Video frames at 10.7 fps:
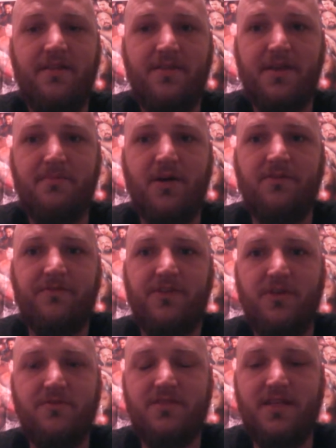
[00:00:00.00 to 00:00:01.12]
They both
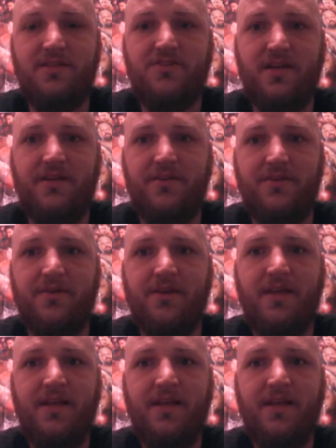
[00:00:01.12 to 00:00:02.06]
used each other,